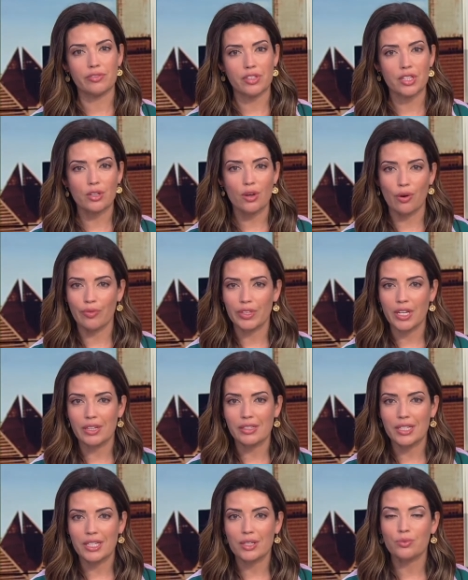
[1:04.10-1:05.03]
lifting
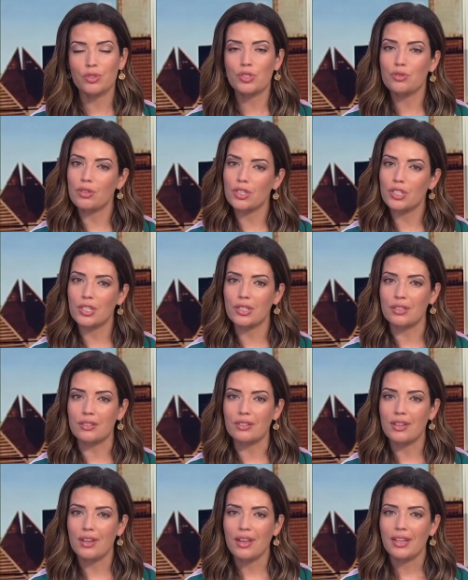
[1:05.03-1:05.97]
COVID-19
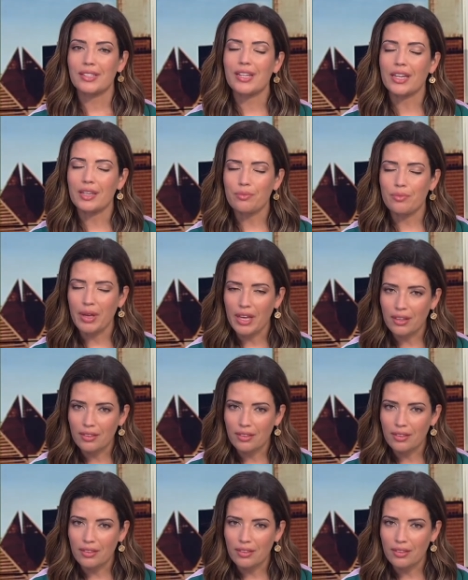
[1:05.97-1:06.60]
restrictions. Diane